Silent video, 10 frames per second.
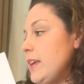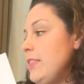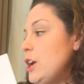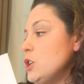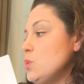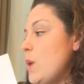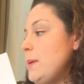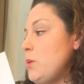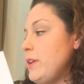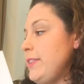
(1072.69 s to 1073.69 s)
"There is
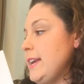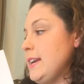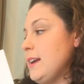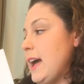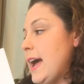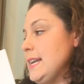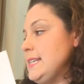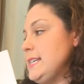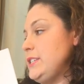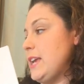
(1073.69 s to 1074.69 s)
one more thing I
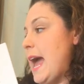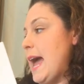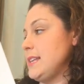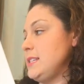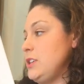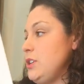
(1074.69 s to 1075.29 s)
need to ask